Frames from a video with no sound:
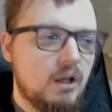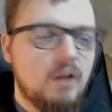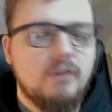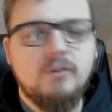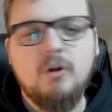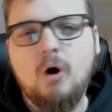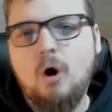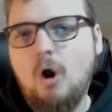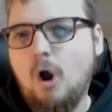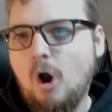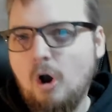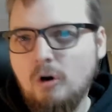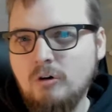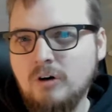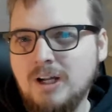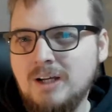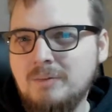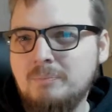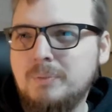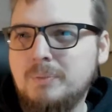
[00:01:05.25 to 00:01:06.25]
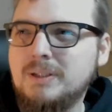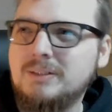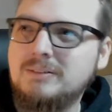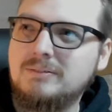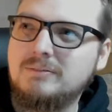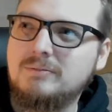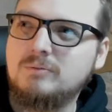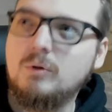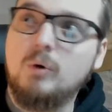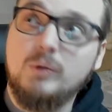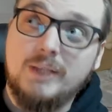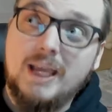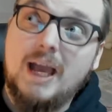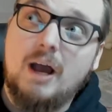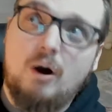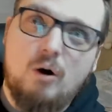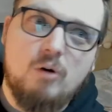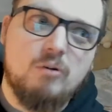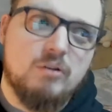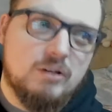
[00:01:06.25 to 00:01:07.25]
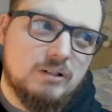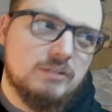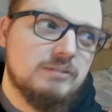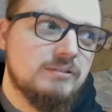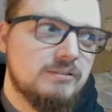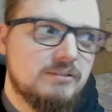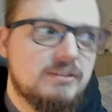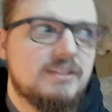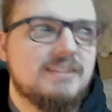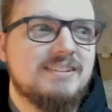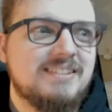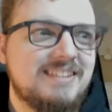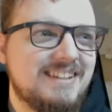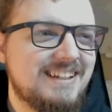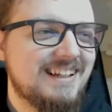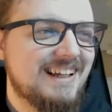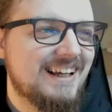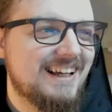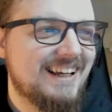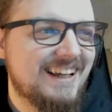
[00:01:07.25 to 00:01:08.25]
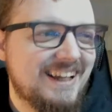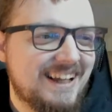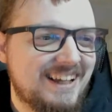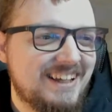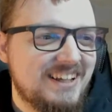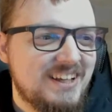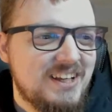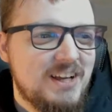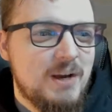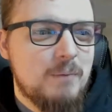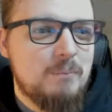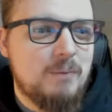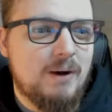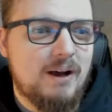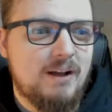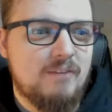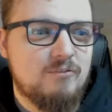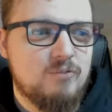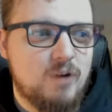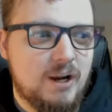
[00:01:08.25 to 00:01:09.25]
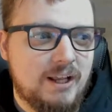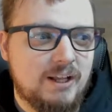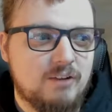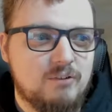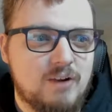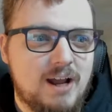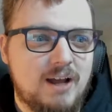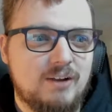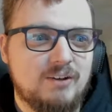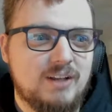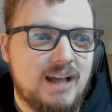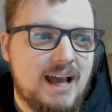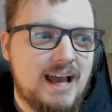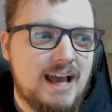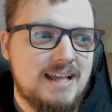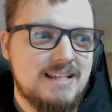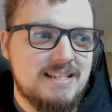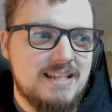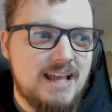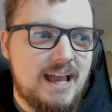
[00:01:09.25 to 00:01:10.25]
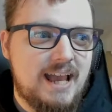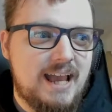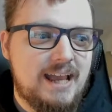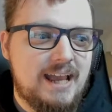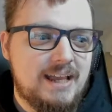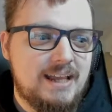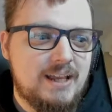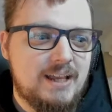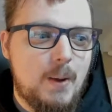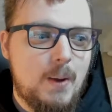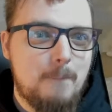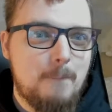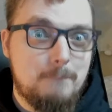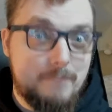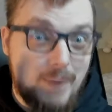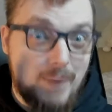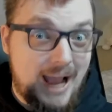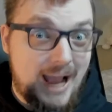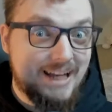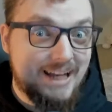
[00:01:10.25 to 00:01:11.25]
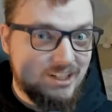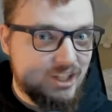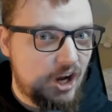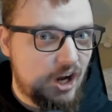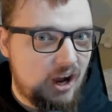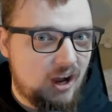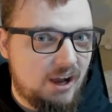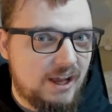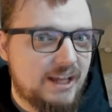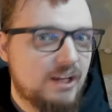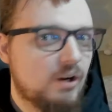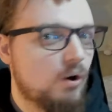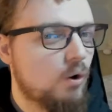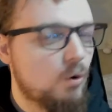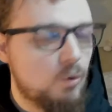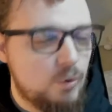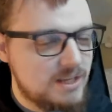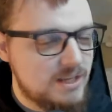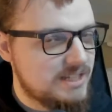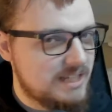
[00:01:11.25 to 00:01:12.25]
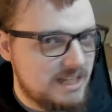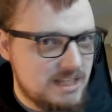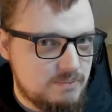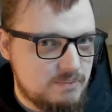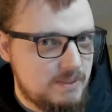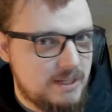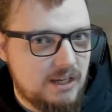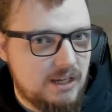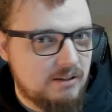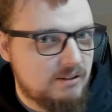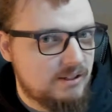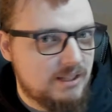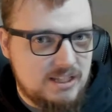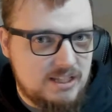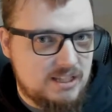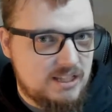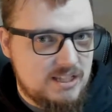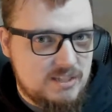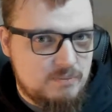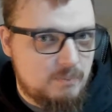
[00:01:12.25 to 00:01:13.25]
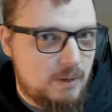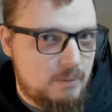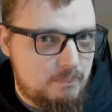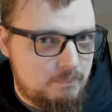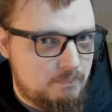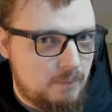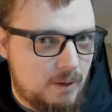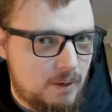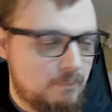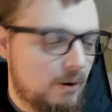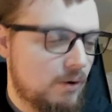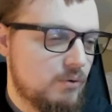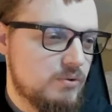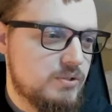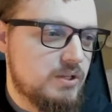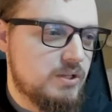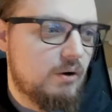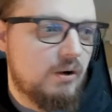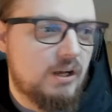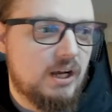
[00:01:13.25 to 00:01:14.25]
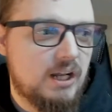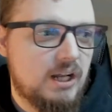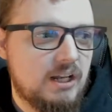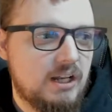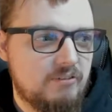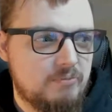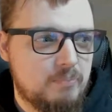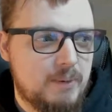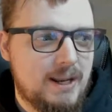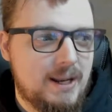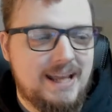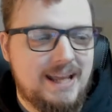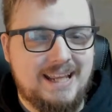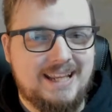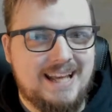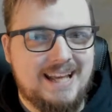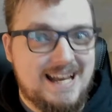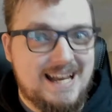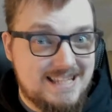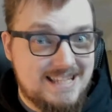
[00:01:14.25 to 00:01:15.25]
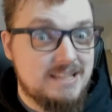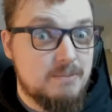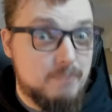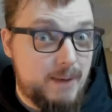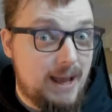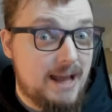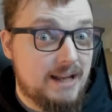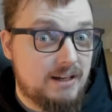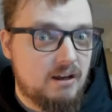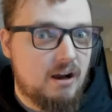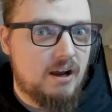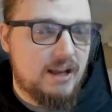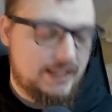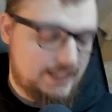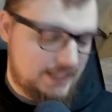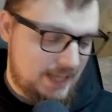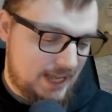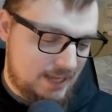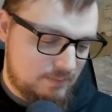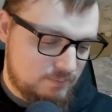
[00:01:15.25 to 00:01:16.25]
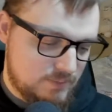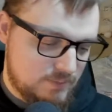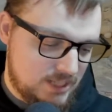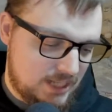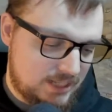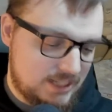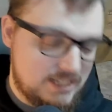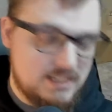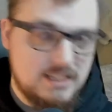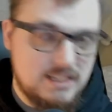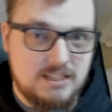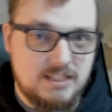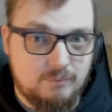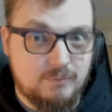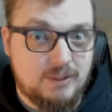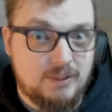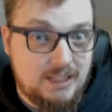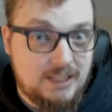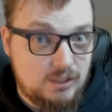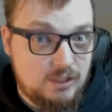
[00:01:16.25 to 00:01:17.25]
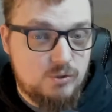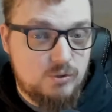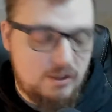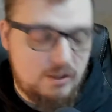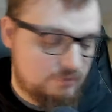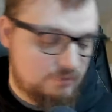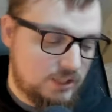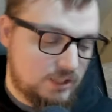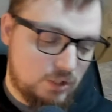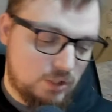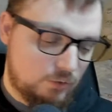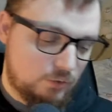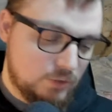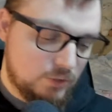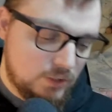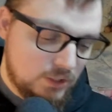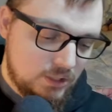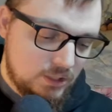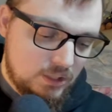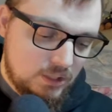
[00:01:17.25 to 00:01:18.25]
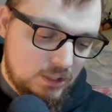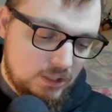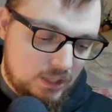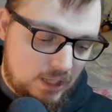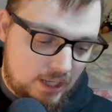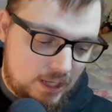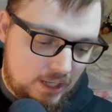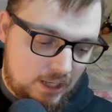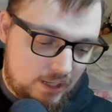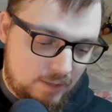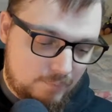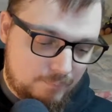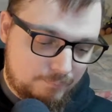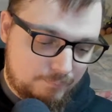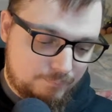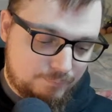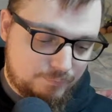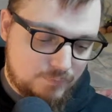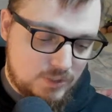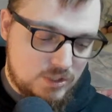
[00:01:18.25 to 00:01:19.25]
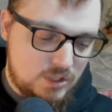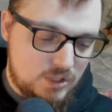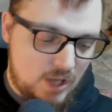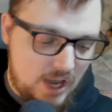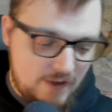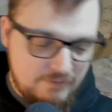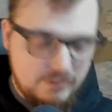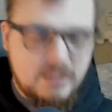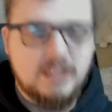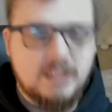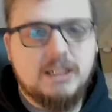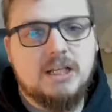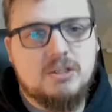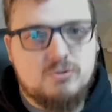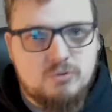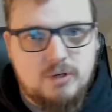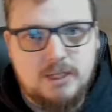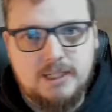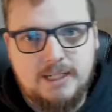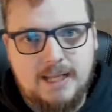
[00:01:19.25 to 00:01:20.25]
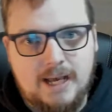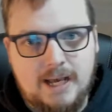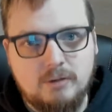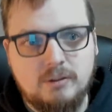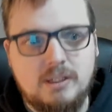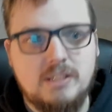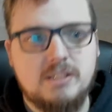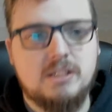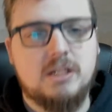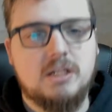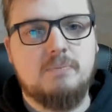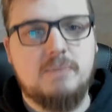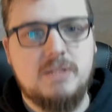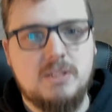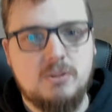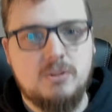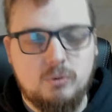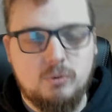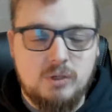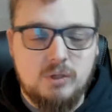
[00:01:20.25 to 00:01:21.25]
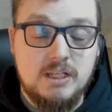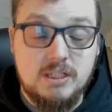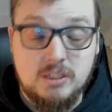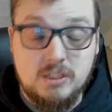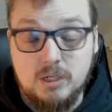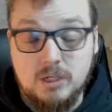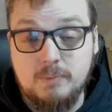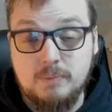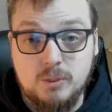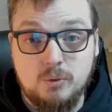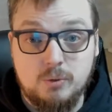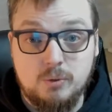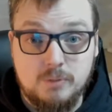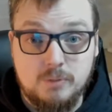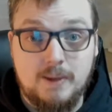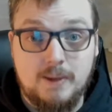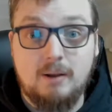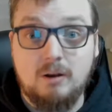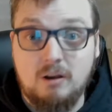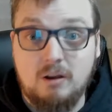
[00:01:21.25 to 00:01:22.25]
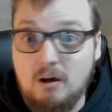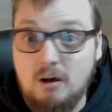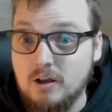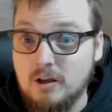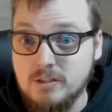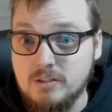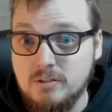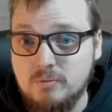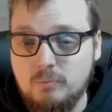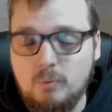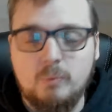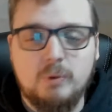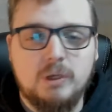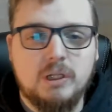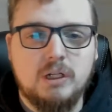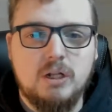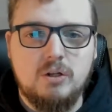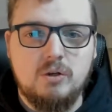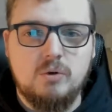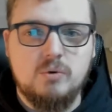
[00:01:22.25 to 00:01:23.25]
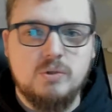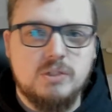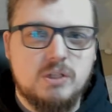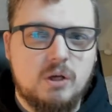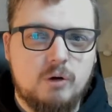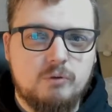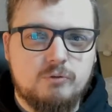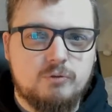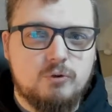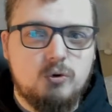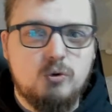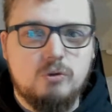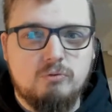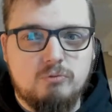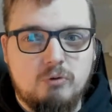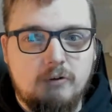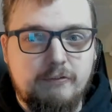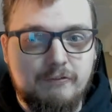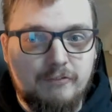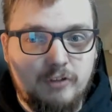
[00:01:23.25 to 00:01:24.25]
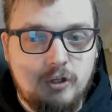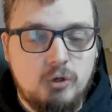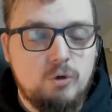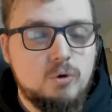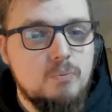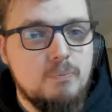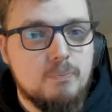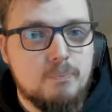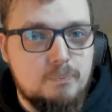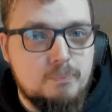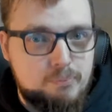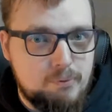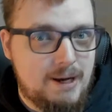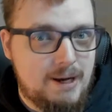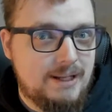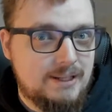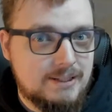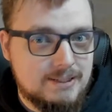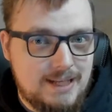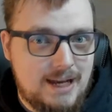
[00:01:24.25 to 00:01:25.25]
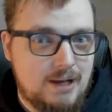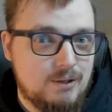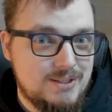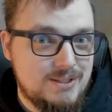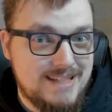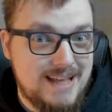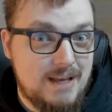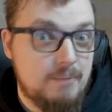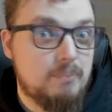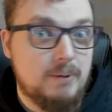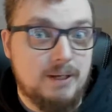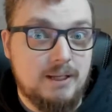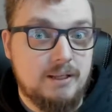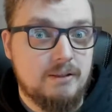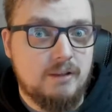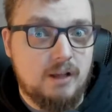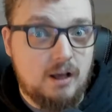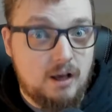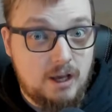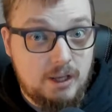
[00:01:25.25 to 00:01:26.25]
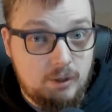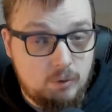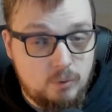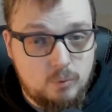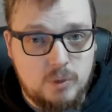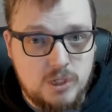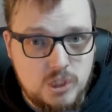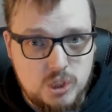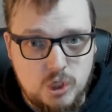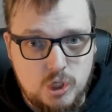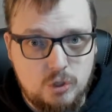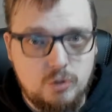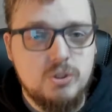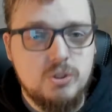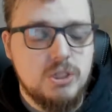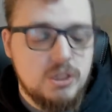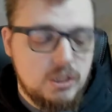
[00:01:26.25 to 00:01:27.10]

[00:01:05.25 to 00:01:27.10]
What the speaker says: Not horror, but well, yeah, horror. But running around as a bad guy always gets my pulse going. I love playing as the bad guy in games, and this is something that you definitely do. So everything that's written down is going to be talked about last. What we're going to do is go through the review breakdown template that I always use.